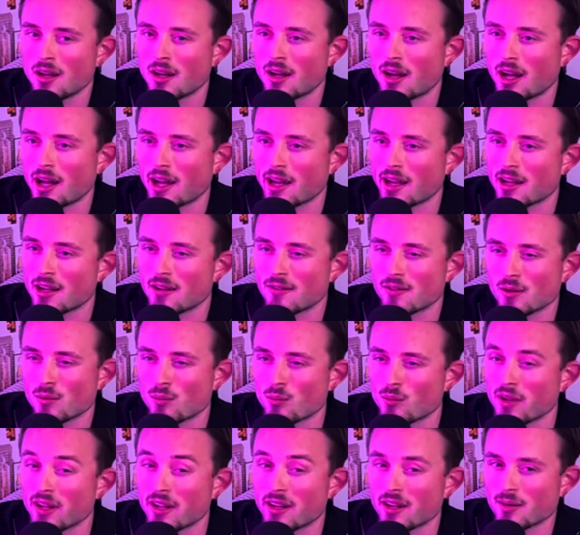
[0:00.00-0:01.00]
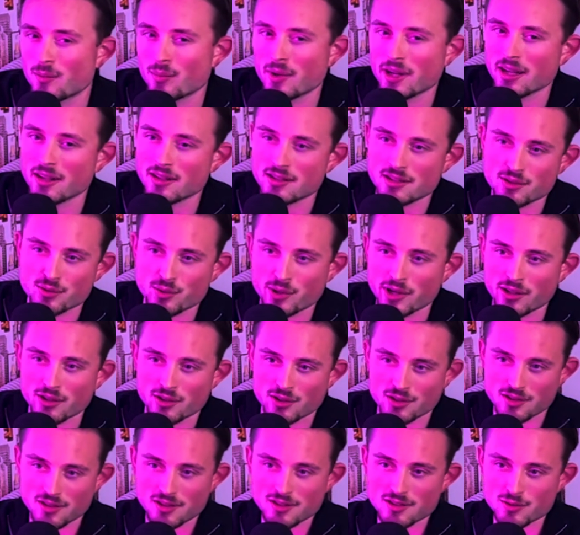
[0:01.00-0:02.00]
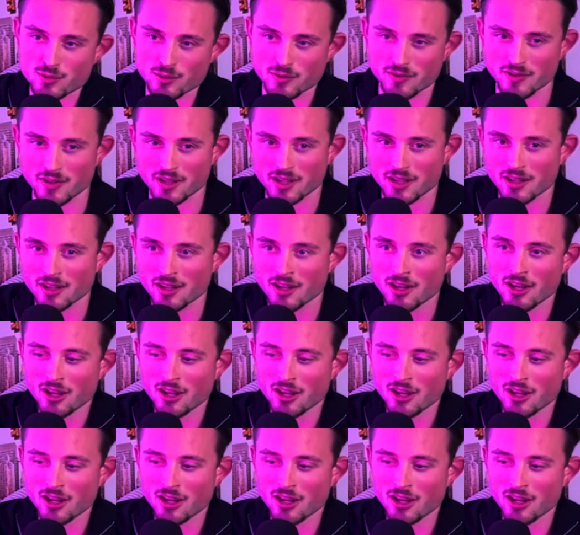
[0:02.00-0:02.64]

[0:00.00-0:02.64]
high level media buying strategies with like,